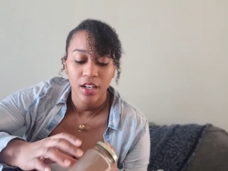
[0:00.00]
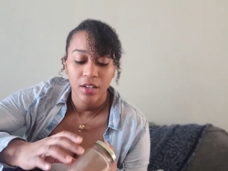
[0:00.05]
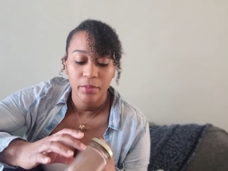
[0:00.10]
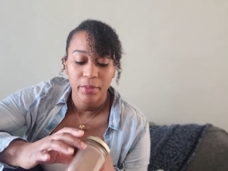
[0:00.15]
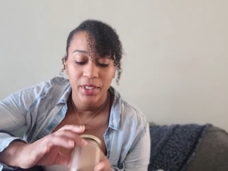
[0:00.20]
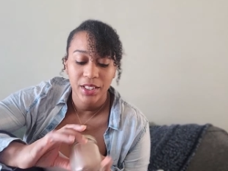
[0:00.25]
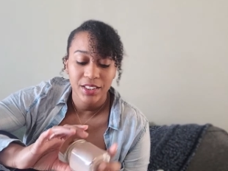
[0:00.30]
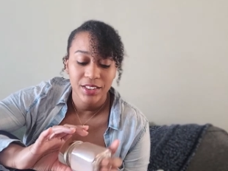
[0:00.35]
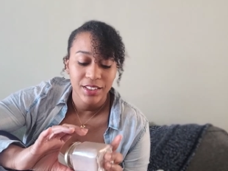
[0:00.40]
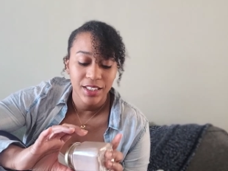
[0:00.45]

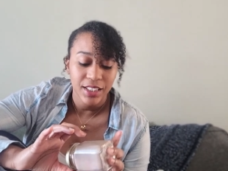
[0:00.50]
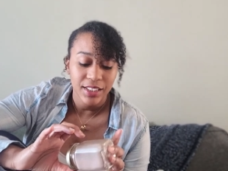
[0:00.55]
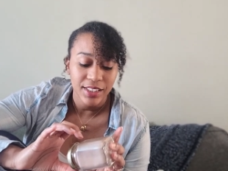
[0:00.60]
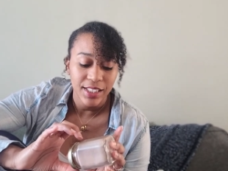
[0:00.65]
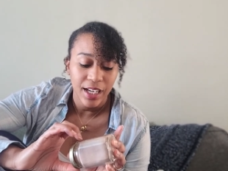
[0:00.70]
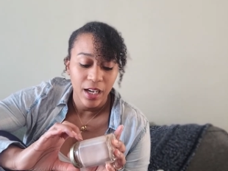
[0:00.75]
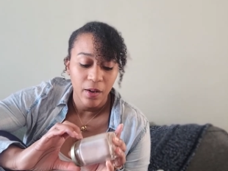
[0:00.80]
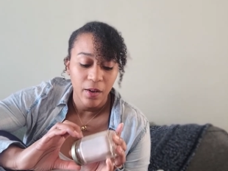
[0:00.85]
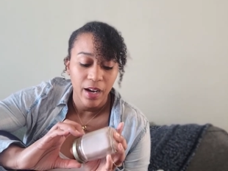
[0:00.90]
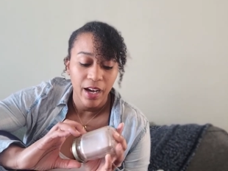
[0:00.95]
because that's
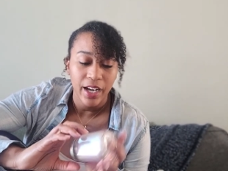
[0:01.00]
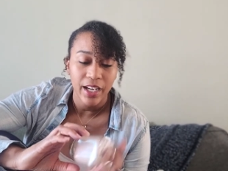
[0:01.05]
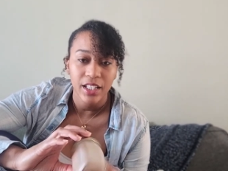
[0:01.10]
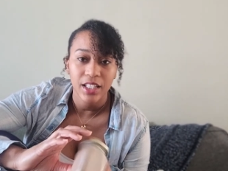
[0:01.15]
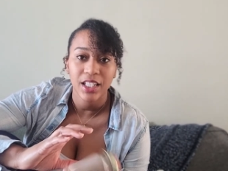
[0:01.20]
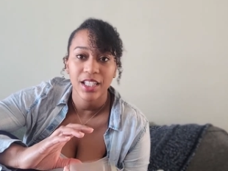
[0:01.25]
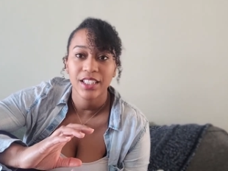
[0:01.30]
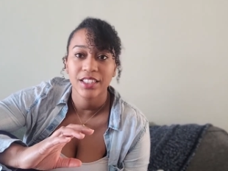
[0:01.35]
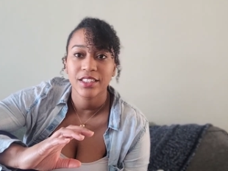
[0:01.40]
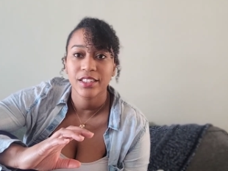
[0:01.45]
how I
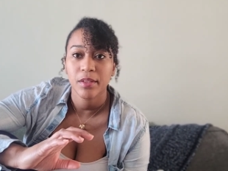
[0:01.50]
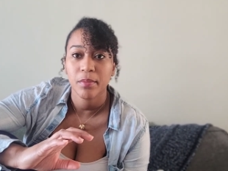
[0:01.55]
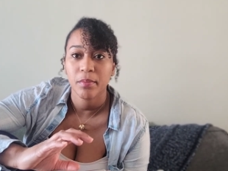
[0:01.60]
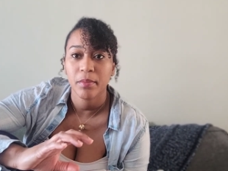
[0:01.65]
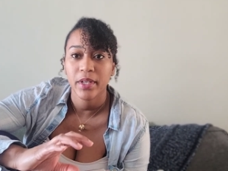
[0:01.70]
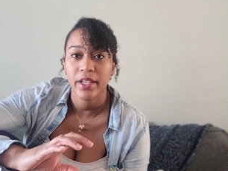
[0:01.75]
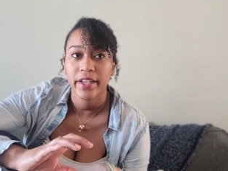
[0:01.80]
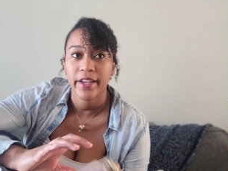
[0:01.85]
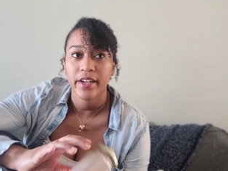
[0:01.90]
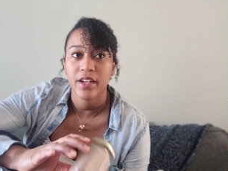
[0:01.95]
like to
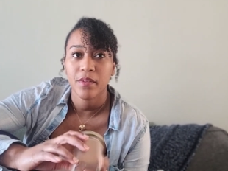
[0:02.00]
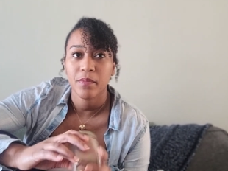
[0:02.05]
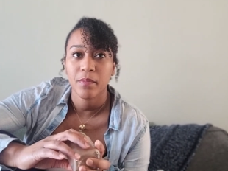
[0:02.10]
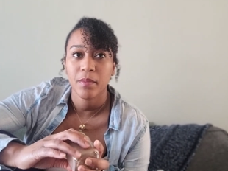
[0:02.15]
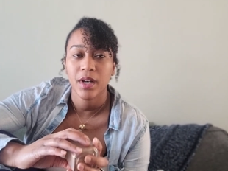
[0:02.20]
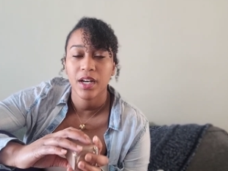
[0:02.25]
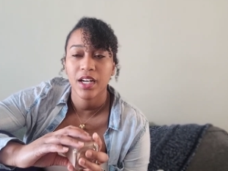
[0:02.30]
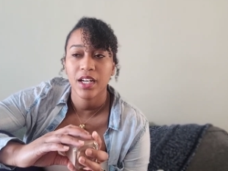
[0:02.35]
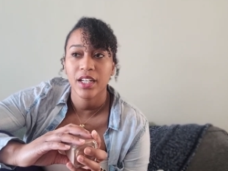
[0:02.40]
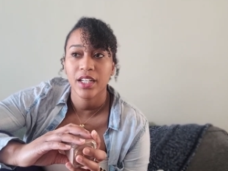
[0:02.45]
make
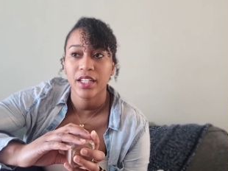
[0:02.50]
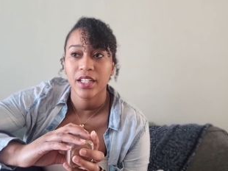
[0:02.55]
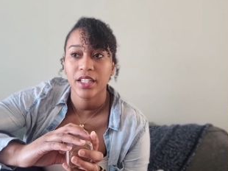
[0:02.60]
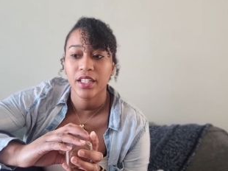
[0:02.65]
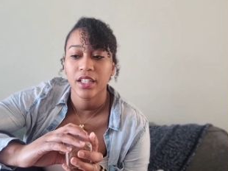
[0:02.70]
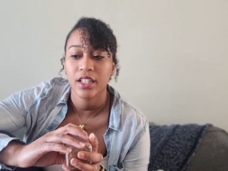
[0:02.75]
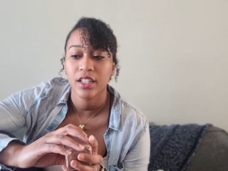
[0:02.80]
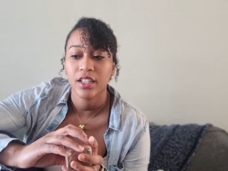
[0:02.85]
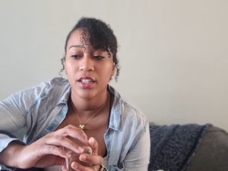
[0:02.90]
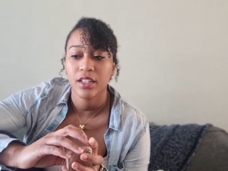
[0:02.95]
my
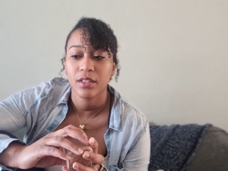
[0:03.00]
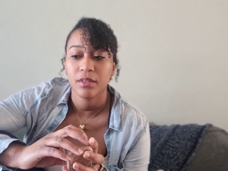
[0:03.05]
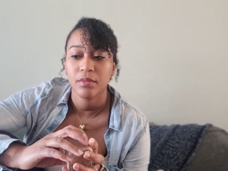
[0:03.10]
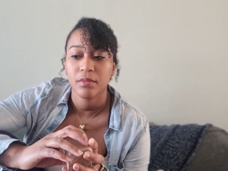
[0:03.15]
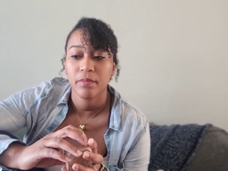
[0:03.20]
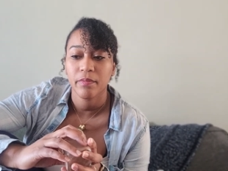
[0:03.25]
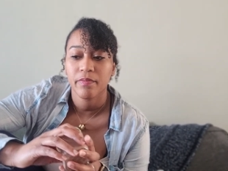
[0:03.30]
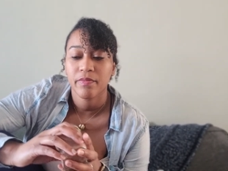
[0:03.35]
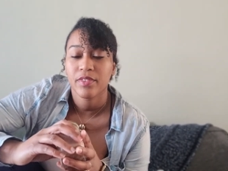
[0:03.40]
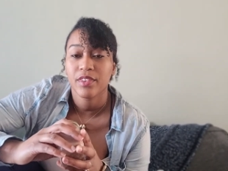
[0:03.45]

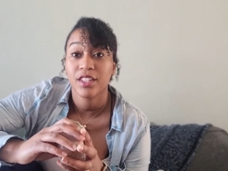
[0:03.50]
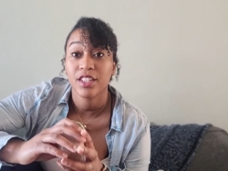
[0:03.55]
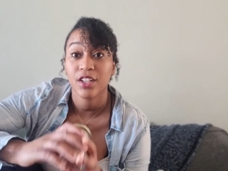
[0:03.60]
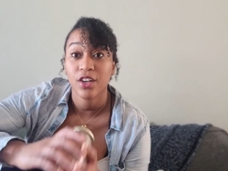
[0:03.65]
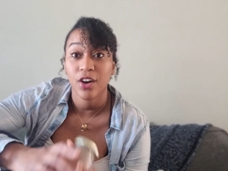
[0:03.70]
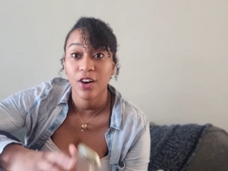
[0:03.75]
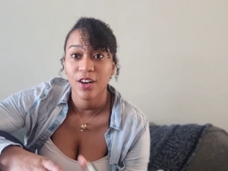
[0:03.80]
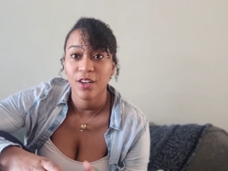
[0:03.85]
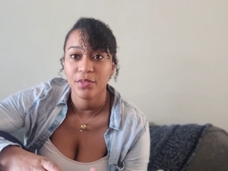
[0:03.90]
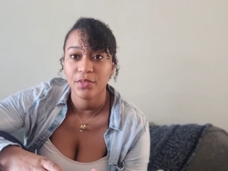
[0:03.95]

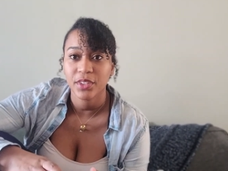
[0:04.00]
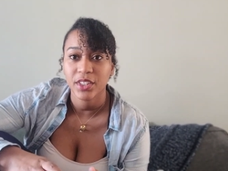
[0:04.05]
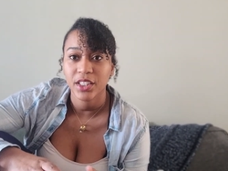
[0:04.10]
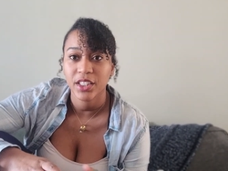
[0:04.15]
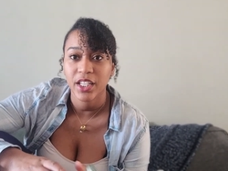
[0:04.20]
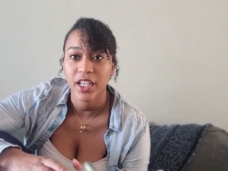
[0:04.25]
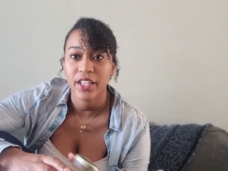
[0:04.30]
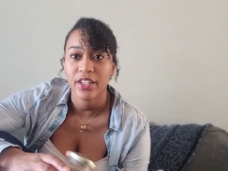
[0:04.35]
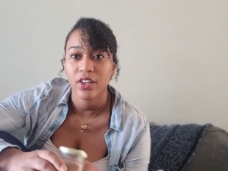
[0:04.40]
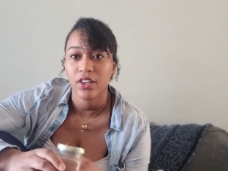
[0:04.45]

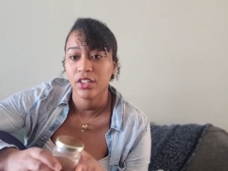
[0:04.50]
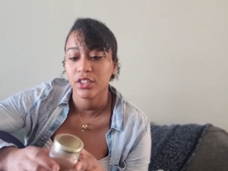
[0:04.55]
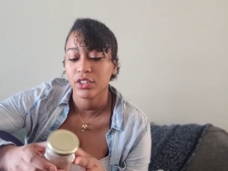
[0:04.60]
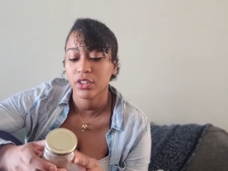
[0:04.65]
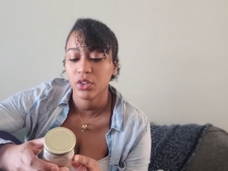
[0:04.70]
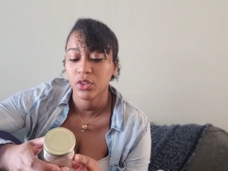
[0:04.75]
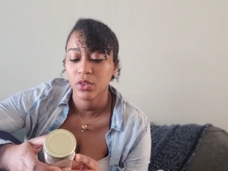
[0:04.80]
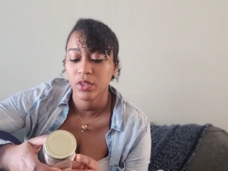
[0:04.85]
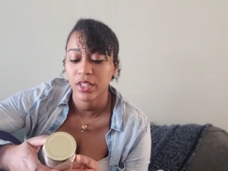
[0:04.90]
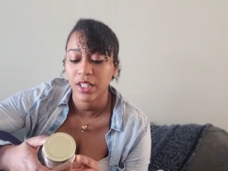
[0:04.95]
coffee, and
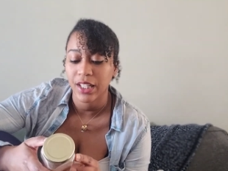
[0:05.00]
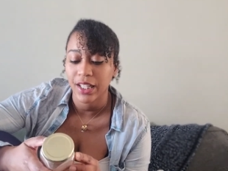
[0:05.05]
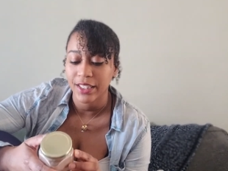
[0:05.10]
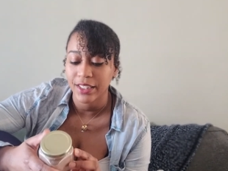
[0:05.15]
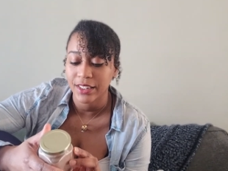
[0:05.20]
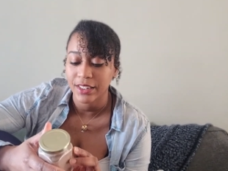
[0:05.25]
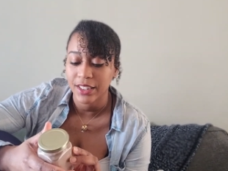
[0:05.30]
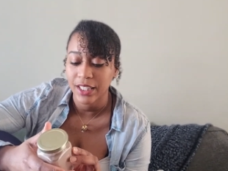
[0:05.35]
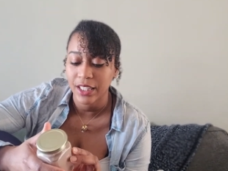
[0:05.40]
also that's